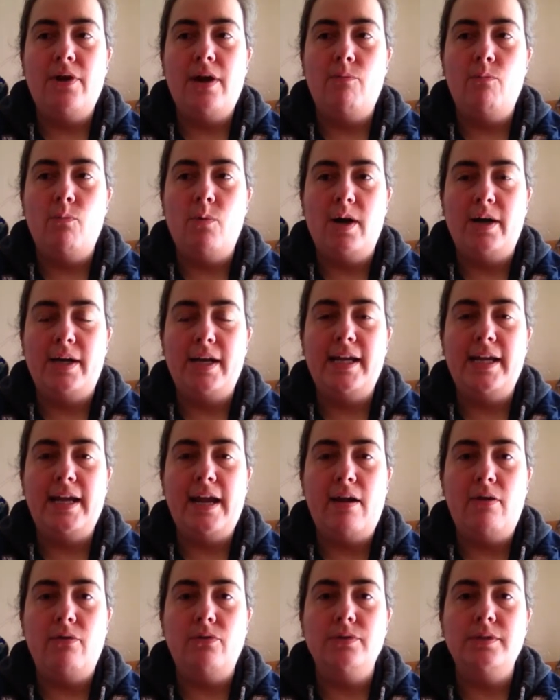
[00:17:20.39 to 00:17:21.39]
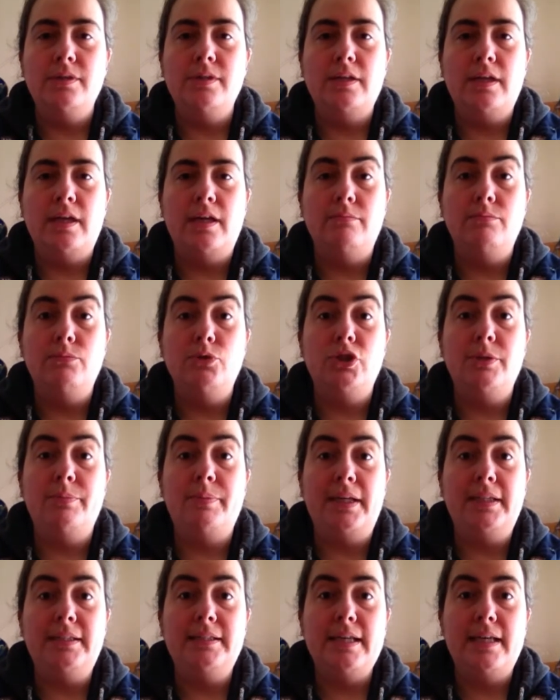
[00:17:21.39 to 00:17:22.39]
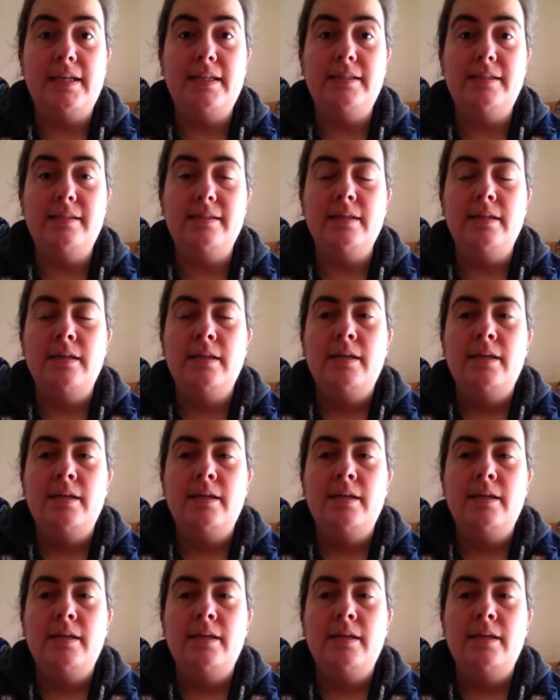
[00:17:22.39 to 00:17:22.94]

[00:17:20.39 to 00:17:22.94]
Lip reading: and working out shipping days.